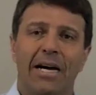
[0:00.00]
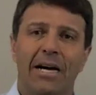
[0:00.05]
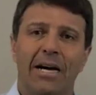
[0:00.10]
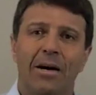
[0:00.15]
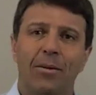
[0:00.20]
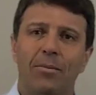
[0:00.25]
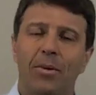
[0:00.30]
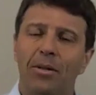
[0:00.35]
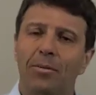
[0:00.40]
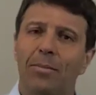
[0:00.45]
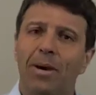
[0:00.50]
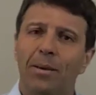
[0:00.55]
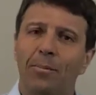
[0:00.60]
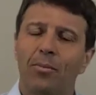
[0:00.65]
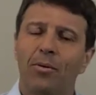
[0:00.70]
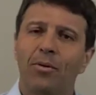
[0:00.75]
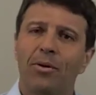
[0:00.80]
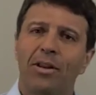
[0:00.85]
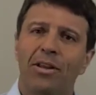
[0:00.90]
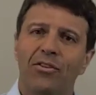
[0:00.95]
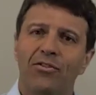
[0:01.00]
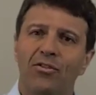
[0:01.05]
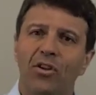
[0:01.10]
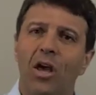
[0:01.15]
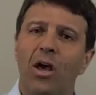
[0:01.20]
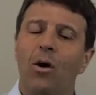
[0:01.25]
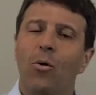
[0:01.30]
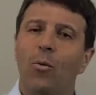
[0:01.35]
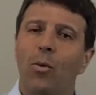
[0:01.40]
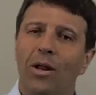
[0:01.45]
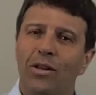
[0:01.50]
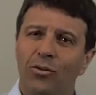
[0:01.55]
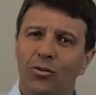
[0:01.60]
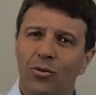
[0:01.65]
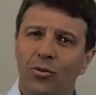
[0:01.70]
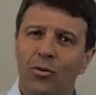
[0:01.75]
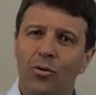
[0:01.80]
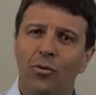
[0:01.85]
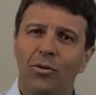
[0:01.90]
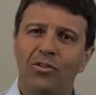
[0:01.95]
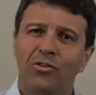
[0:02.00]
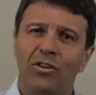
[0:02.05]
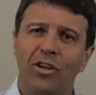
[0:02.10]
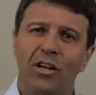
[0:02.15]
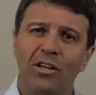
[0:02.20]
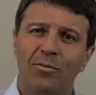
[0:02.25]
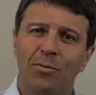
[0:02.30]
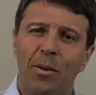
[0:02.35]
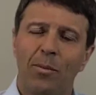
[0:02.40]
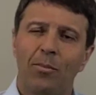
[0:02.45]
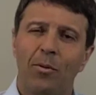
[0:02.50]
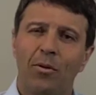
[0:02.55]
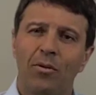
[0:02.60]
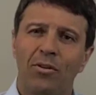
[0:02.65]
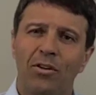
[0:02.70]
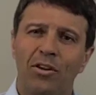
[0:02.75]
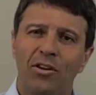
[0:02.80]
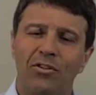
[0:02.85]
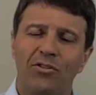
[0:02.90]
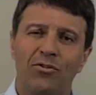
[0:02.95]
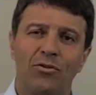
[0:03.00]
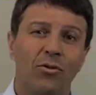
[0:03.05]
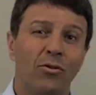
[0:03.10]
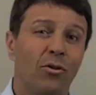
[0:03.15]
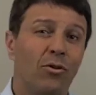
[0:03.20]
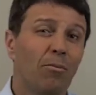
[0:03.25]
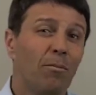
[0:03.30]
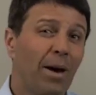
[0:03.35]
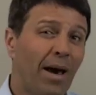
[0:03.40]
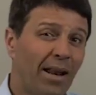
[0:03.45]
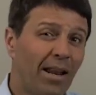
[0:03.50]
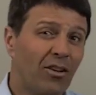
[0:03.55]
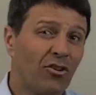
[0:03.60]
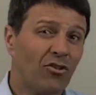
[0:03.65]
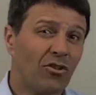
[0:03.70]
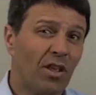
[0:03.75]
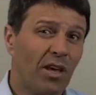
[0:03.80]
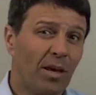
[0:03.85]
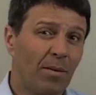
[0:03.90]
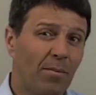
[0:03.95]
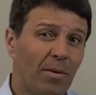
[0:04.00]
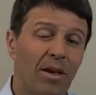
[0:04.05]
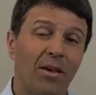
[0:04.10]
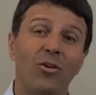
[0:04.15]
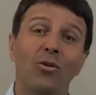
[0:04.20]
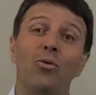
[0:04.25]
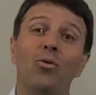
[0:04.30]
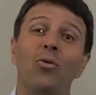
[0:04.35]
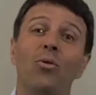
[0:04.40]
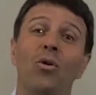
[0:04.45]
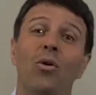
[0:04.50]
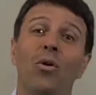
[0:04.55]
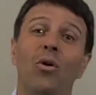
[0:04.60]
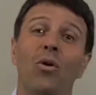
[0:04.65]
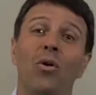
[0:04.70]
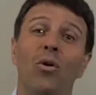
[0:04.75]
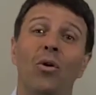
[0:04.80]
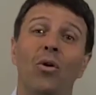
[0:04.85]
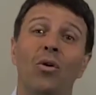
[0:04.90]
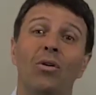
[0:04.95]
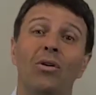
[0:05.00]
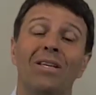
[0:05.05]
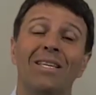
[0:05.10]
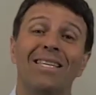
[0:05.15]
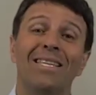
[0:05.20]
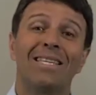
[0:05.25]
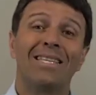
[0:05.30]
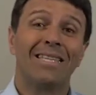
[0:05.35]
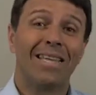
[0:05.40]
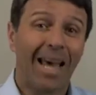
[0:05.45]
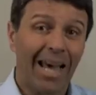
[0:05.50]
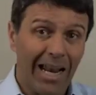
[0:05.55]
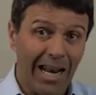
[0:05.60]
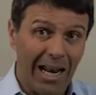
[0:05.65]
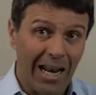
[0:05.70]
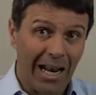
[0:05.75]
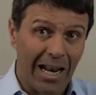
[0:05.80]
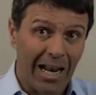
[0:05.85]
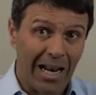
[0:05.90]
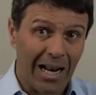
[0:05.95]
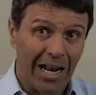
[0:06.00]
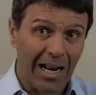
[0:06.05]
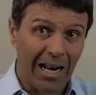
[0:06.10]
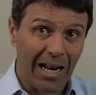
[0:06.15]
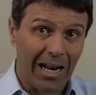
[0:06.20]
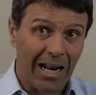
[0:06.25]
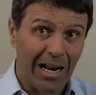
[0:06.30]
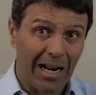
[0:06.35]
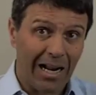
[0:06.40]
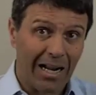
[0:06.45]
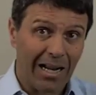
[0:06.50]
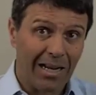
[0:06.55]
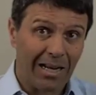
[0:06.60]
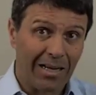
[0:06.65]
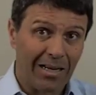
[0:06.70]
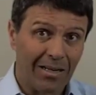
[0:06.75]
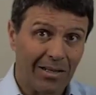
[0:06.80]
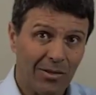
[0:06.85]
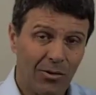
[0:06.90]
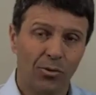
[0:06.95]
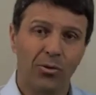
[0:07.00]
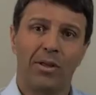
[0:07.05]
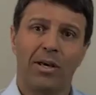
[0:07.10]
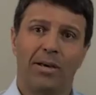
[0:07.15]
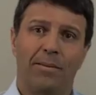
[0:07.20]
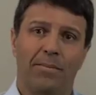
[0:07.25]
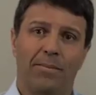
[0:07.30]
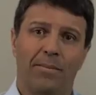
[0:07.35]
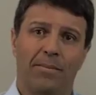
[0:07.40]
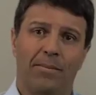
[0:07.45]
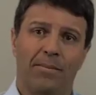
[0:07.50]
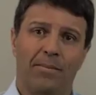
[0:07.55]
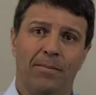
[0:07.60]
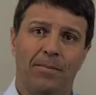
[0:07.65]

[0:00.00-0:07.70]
But my point is, what you do with salespeople is you don't manage them, you sell to them.